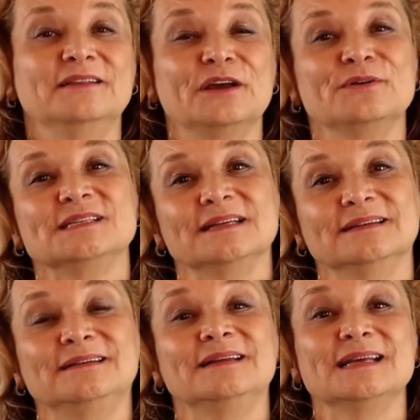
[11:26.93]
There is a
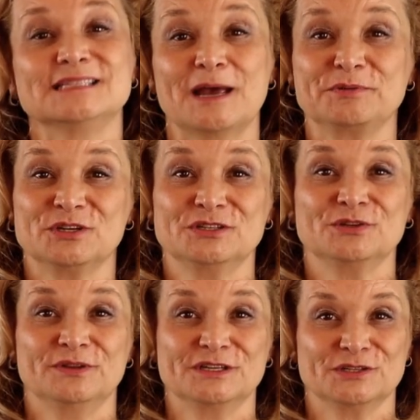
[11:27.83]
little exception
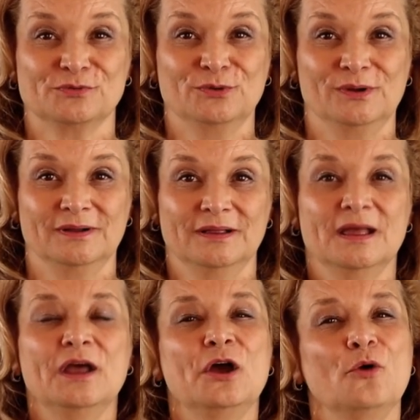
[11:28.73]
to this rule.
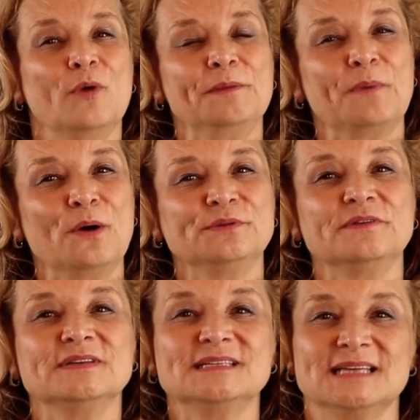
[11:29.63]
When both
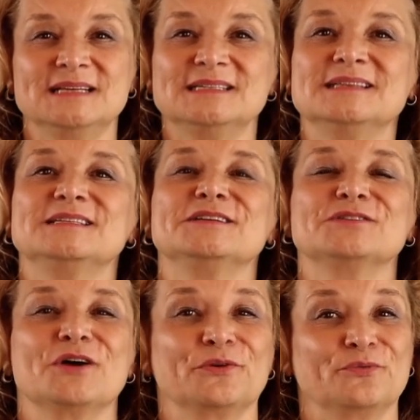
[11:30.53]
of the
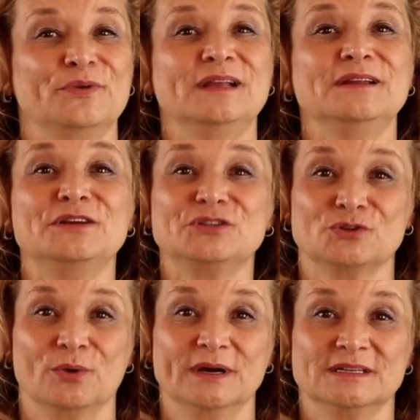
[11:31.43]
sentences are really
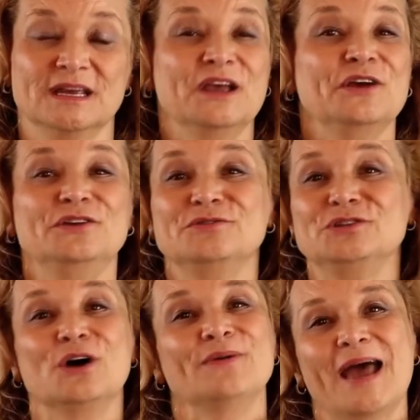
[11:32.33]
short, you
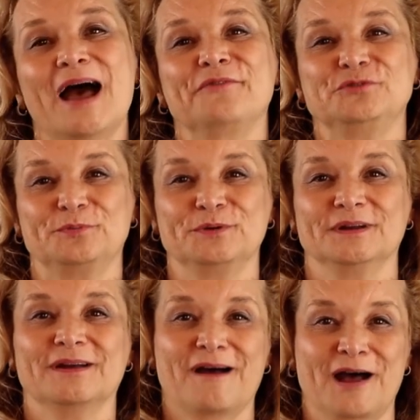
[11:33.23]
don't have to
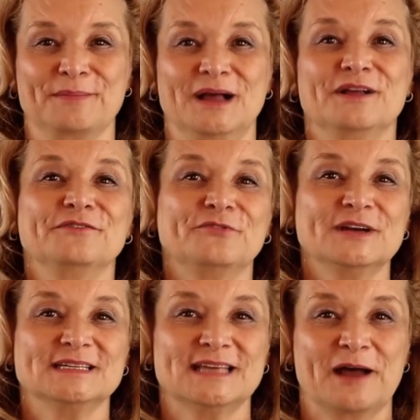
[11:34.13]
put a comma. For
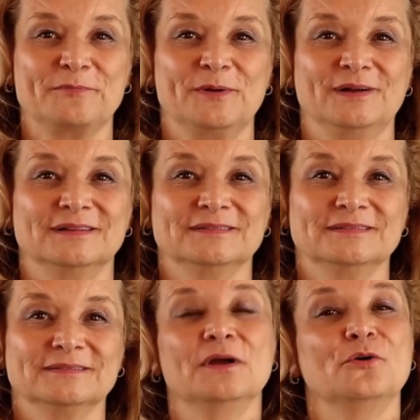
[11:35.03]
example,
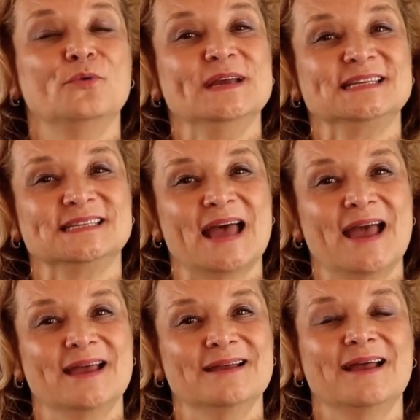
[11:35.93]
we
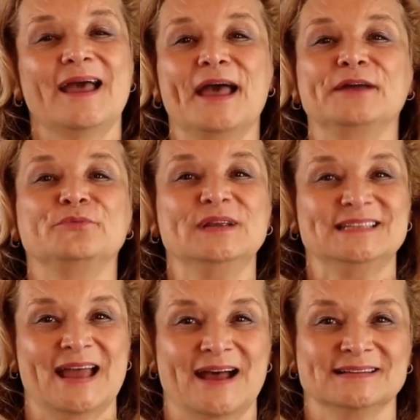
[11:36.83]
sang and we
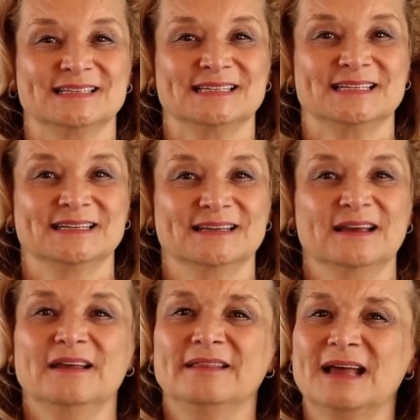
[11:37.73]
danced.
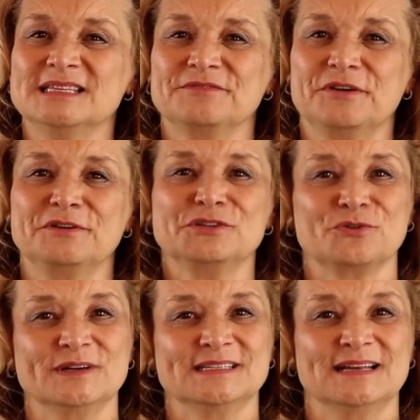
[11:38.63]
That's a very
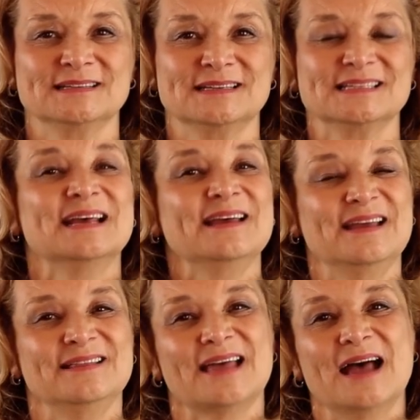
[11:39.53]
short sentence.
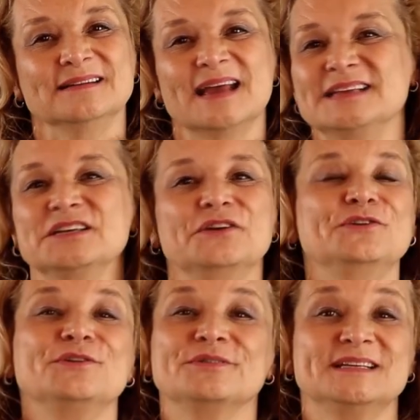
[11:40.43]
In that case,
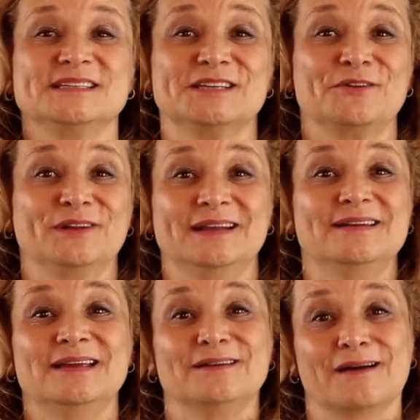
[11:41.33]
you don't necessarily
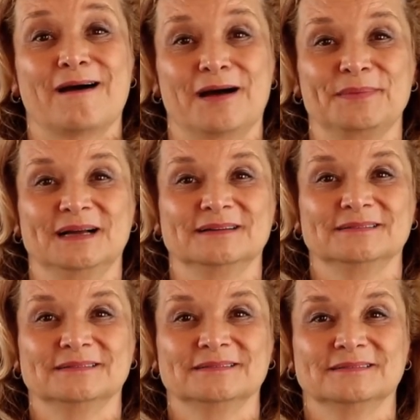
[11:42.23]
need a comma.
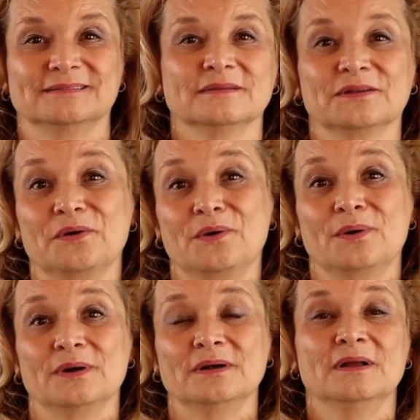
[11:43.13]

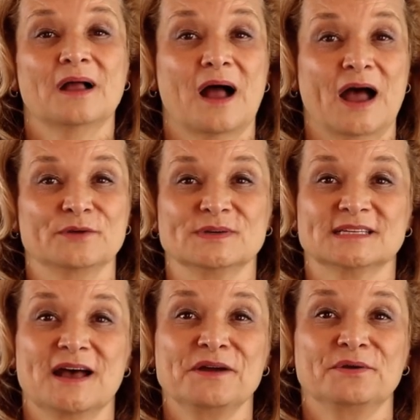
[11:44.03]
Or, I was
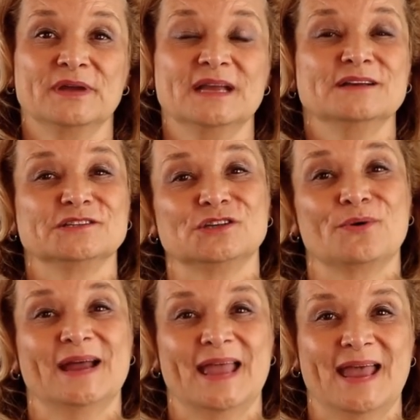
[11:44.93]
hungry, so
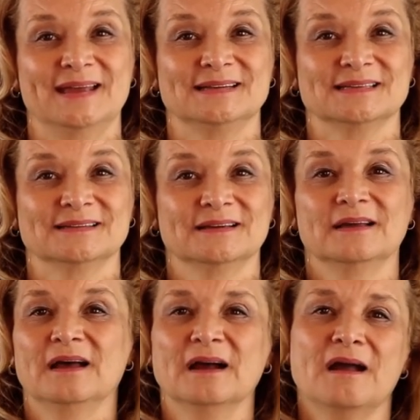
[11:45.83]
I ate.
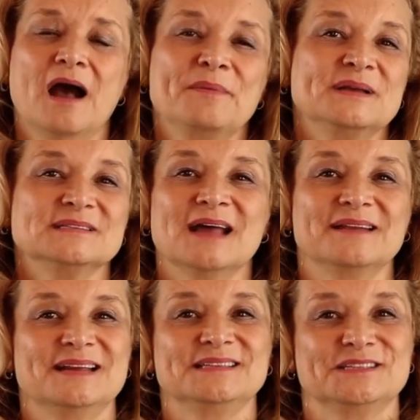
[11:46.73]
A comma is
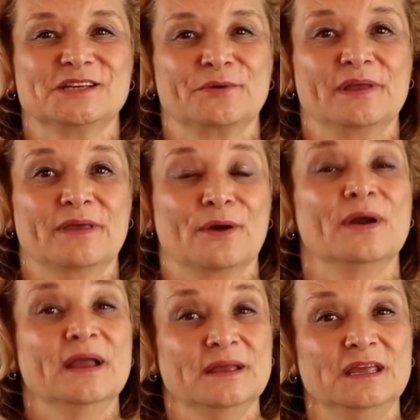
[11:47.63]
not necessary there,
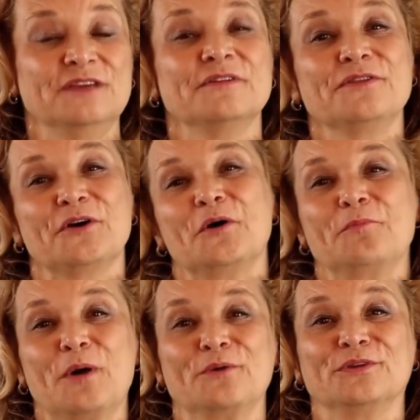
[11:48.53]
even though
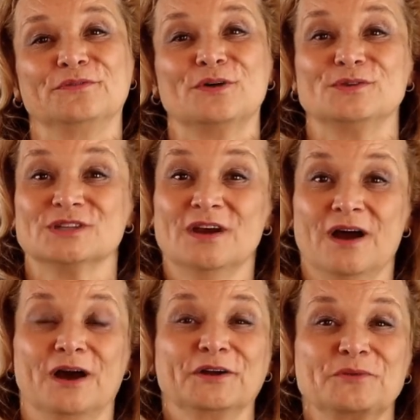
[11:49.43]
both of those
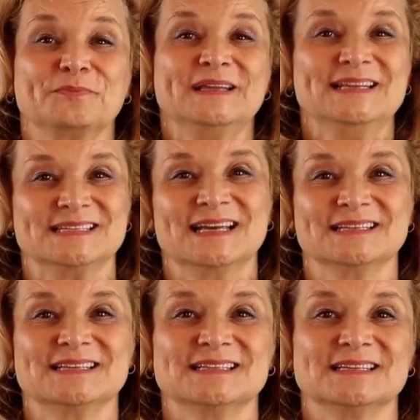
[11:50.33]
are complete
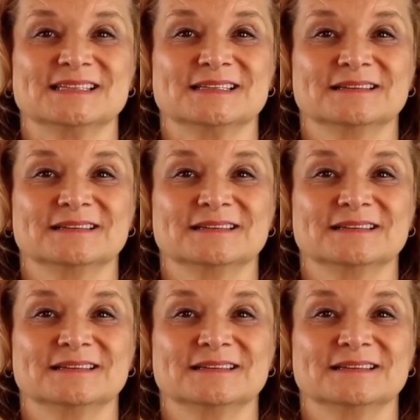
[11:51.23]
sentences.